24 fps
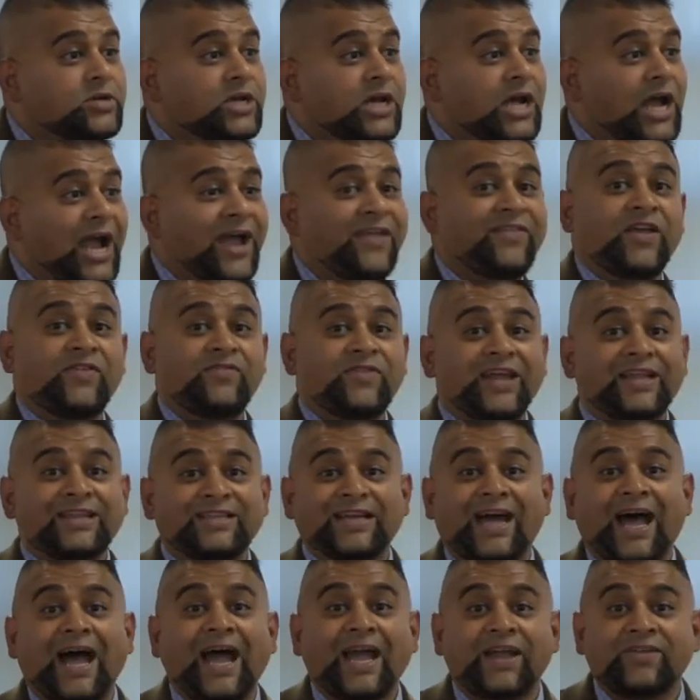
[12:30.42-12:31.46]
And then they
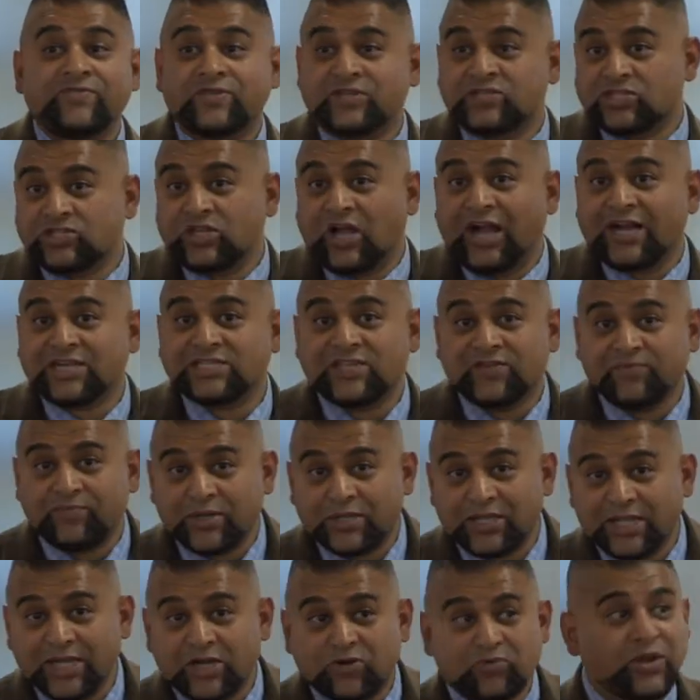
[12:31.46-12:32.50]
die and the stocks have
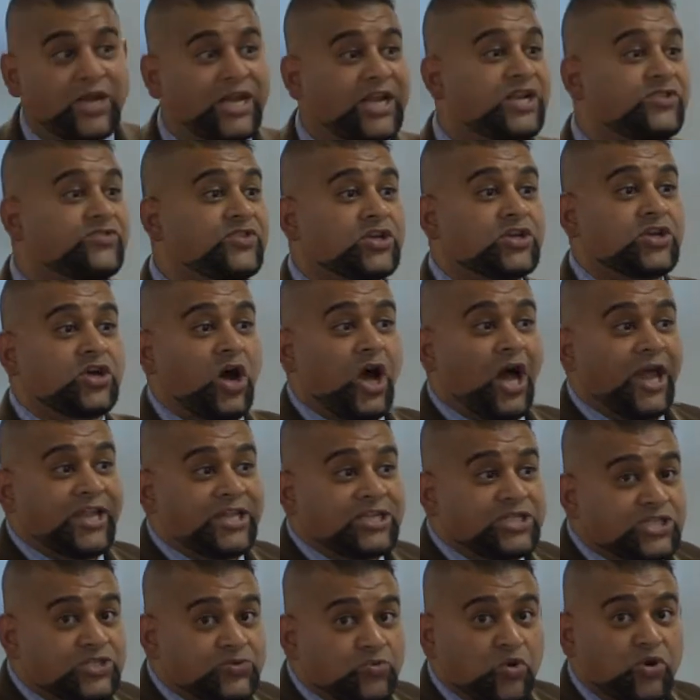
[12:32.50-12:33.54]
been liquidated, the
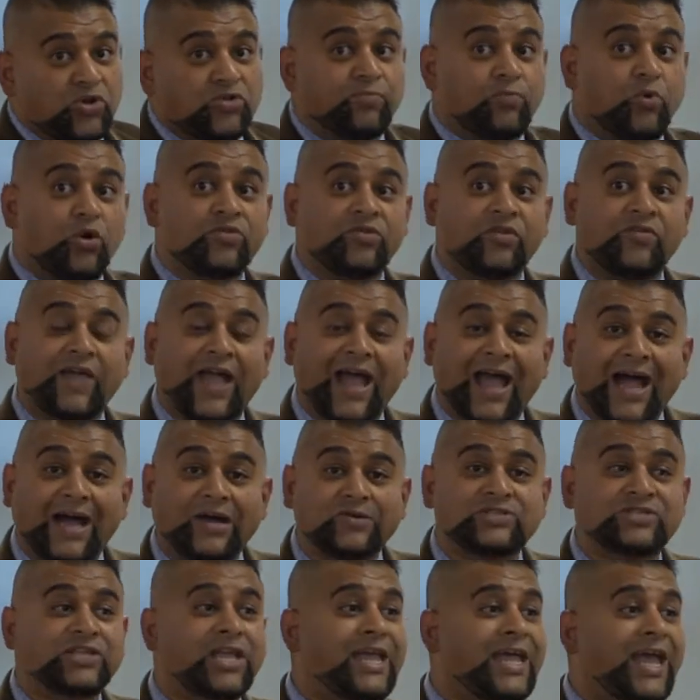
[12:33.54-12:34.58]
cottage is worth more than the
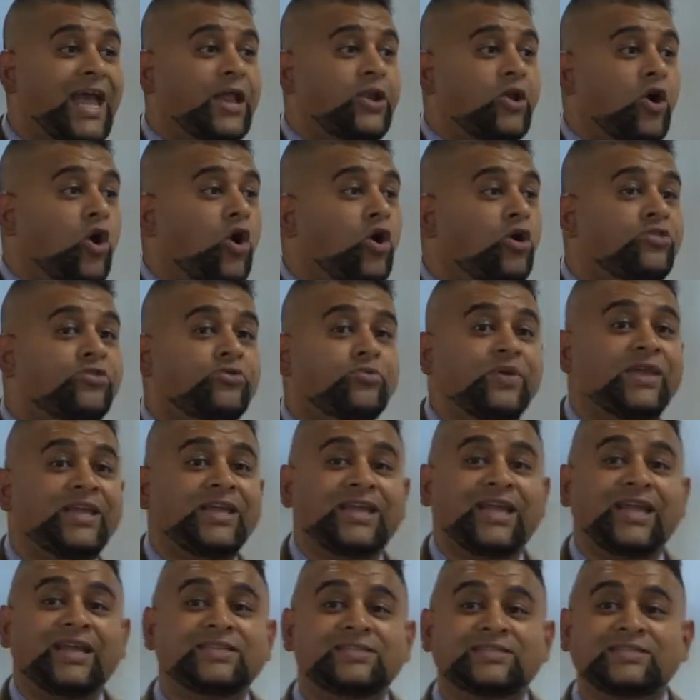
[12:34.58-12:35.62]
house, and all 3
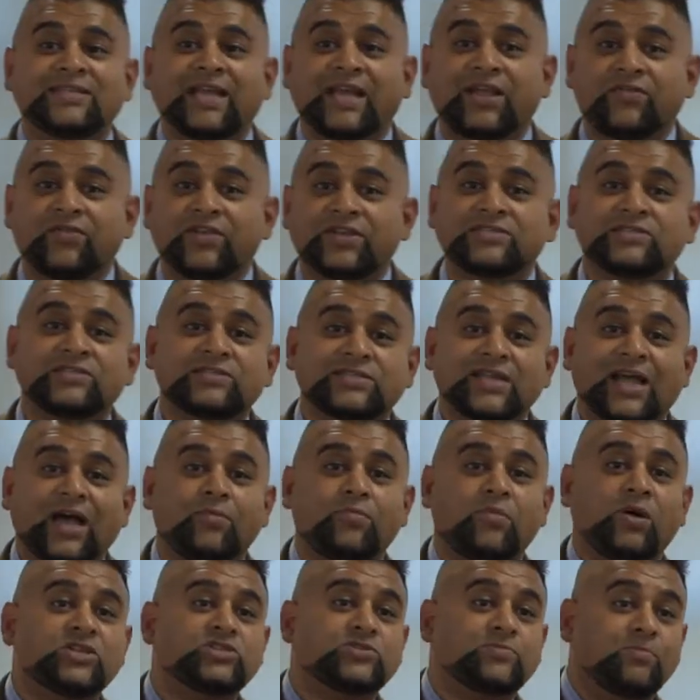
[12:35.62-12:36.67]
kids say, this is how
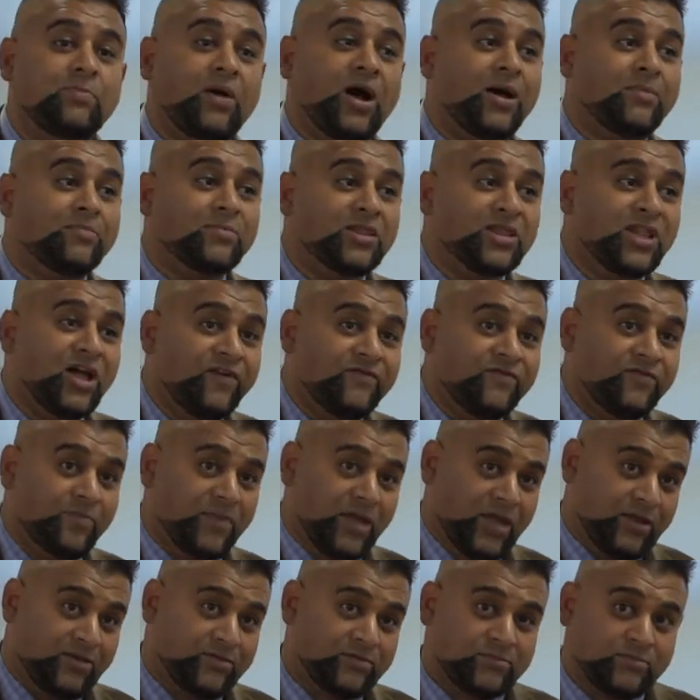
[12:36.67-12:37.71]
much mom loved me.